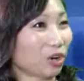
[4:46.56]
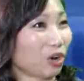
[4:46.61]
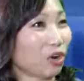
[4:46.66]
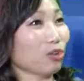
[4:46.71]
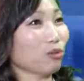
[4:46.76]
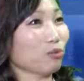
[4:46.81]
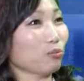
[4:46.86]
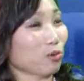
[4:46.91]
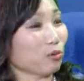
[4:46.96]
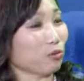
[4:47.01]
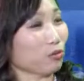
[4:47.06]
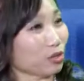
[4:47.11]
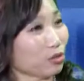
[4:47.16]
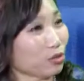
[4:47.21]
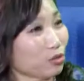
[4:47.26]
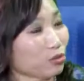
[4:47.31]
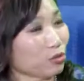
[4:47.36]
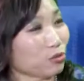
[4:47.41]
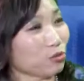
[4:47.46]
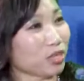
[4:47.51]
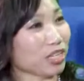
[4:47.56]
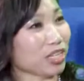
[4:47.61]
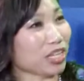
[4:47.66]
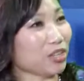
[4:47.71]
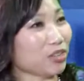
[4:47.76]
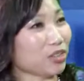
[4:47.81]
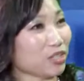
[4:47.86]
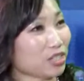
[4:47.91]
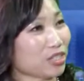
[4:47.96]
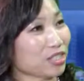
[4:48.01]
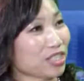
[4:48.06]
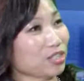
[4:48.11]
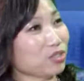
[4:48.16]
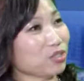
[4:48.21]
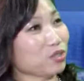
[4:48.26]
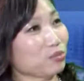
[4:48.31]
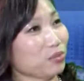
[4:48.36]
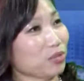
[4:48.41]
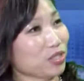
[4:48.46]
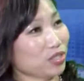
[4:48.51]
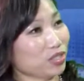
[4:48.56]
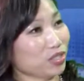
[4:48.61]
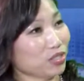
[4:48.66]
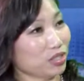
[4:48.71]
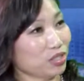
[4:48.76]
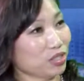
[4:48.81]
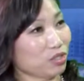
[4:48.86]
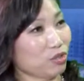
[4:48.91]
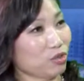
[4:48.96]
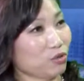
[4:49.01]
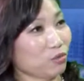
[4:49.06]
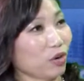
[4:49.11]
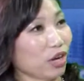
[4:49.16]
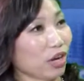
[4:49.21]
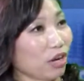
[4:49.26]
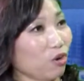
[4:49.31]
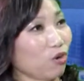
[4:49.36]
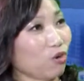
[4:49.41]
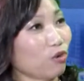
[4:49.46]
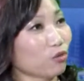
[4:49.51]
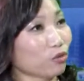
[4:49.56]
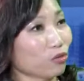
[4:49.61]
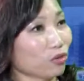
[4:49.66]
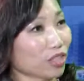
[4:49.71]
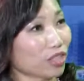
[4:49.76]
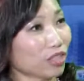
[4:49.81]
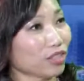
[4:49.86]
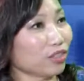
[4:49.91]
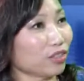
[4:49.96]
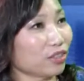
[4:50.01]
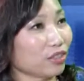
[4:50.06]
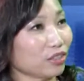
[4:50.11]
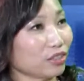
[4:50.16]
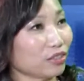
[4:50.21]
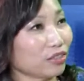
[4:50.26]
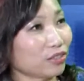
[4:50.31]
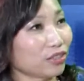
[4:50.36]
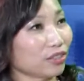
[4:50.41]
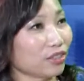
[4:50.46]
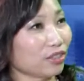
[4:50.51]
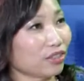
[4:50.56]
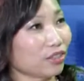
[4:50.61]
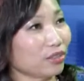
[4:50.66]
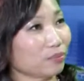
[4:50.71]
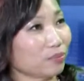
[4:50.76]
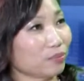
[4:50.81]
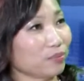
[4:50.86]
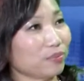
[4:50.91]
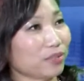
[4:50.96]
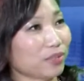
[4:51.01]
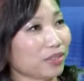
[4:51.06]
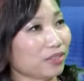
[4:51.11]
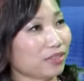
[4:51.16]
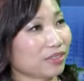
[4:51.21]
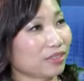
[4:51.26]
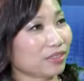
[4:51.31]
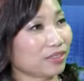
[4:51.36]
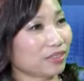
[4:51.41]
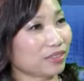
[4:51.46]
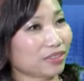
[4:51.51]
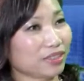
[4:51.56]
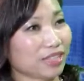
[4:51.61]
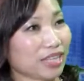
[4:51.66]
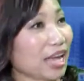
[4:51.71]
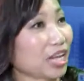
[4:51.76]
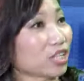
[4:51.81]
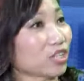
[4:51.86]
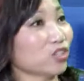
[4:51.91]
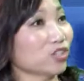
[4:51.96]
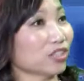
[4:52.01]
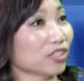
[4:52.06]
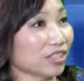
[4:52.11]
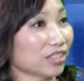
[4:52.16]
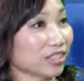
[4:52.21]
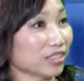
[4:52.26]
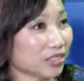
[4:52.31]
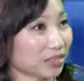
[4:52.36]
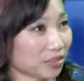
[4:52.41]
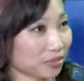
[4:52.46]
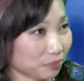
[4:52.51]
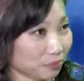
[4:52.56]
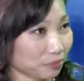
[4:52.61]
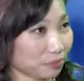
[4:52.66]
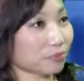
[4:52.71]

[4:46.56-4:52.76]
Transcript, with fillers: all prefer to be in the central business district where all the the the action is.